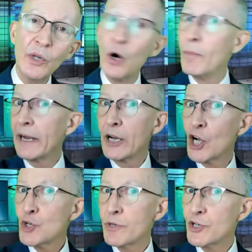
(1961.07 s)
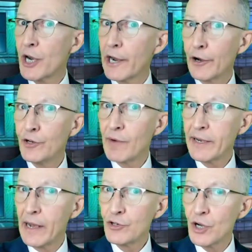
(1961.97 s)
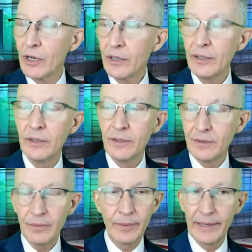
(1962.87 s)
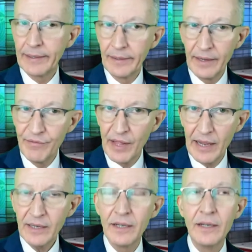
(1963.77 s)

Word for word: oh my gosh, we should hire you right now, John. Well, I'd love that.